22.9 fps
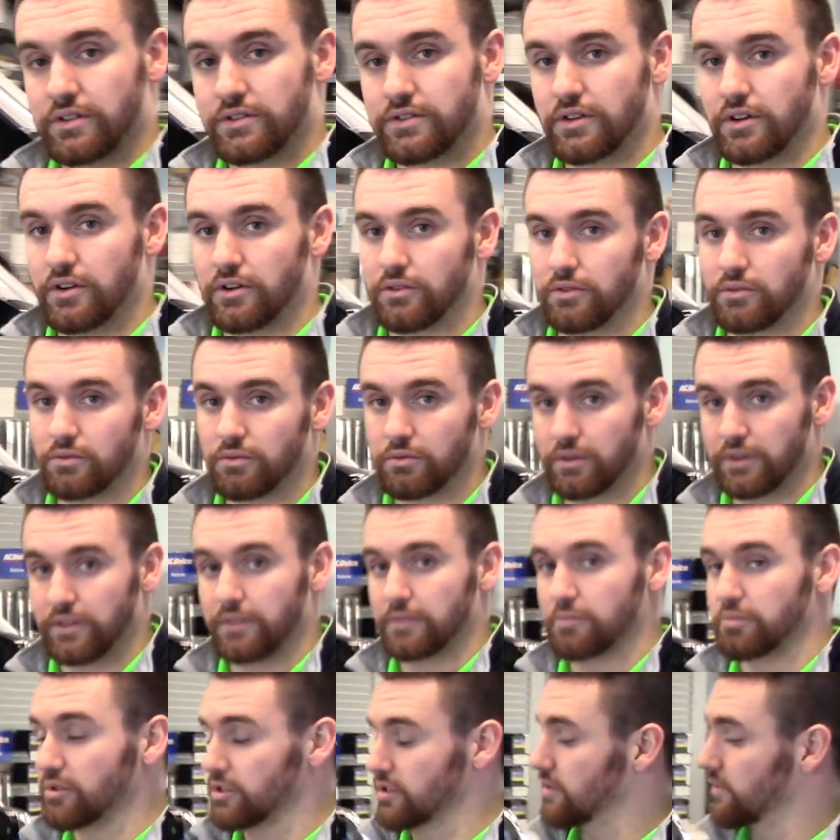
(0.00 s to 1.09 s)
so with the
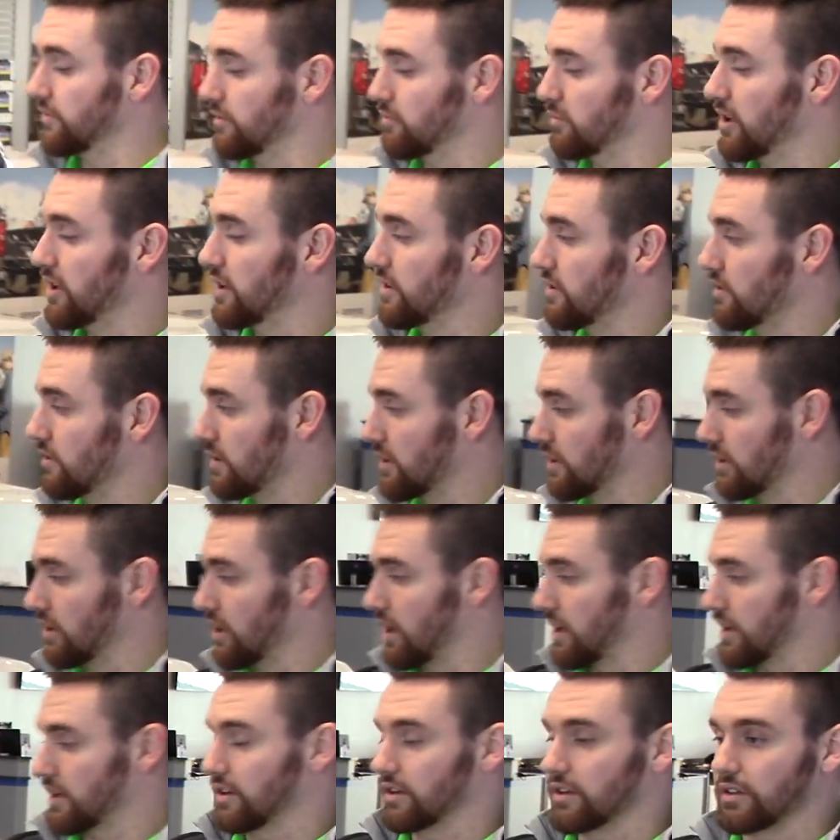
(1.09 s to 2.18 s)
push of a button you can lock and